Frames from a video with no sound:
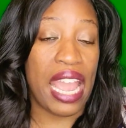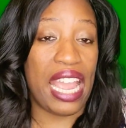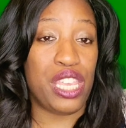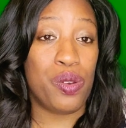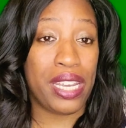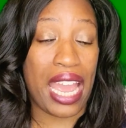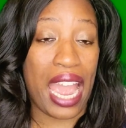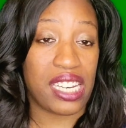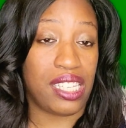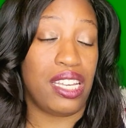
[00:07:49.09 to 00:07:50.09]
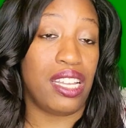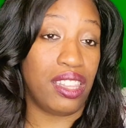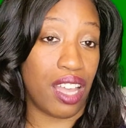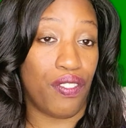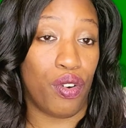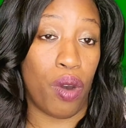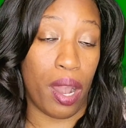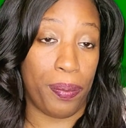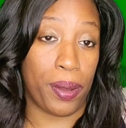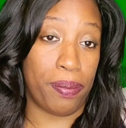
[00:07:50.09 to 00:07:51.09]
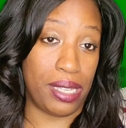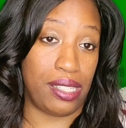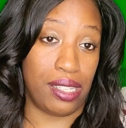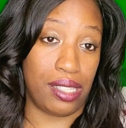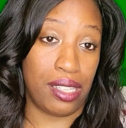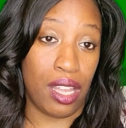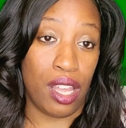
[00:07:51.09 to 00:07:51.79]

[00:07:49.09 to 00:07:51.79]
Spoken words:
and you can actually level up your business.